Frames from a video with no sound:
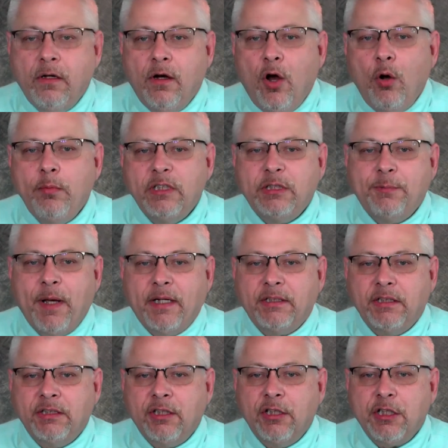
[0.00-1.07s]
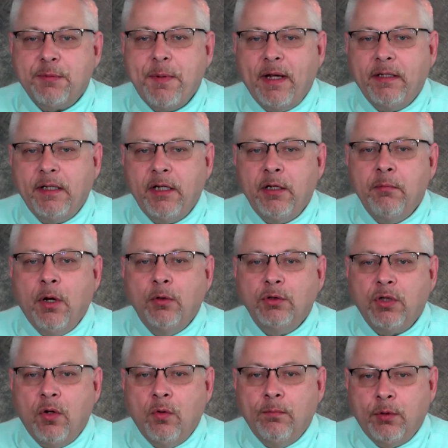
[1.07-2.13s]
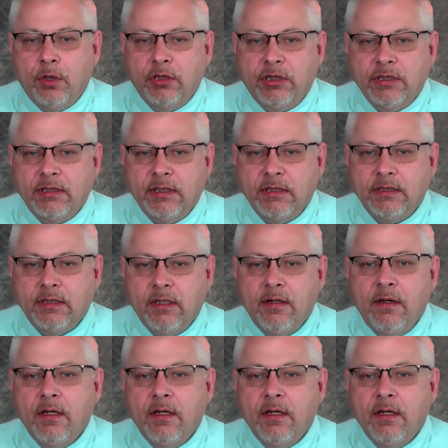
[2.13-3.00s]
Home inspections are expected in most home purchases.